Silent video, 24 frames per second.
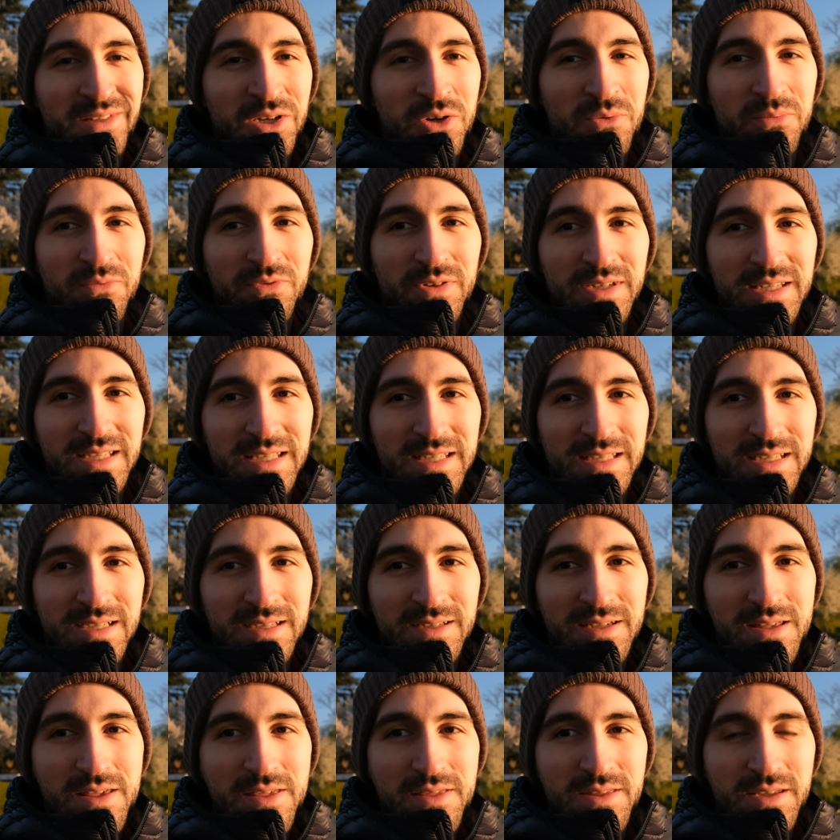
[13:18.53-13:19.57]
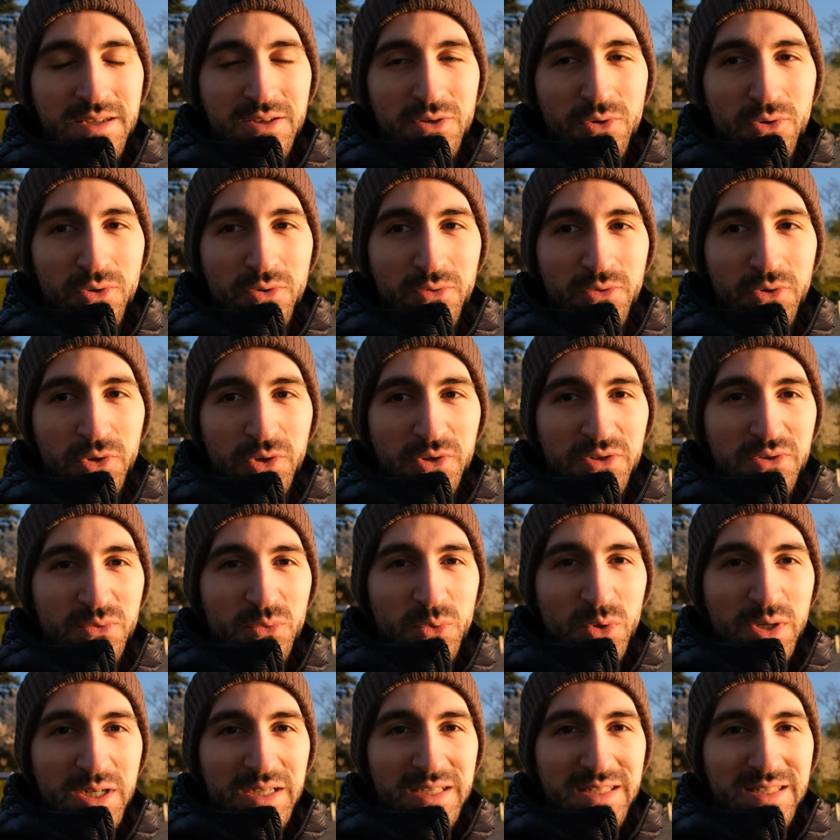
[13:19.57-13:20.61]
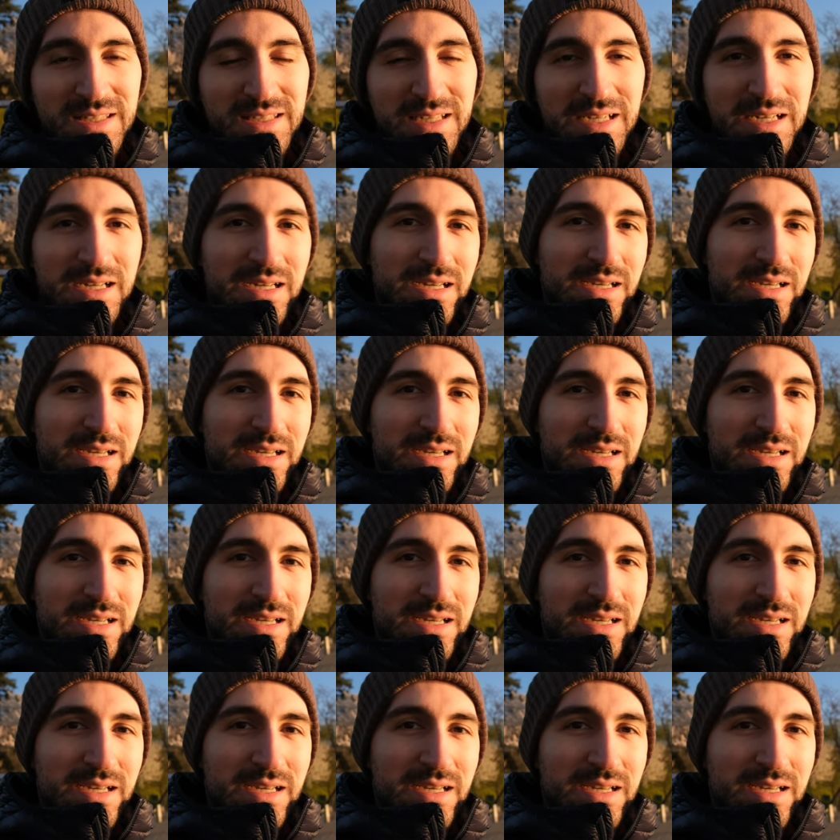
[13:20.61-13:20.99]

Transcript: Hopefully uh, the autofocus works.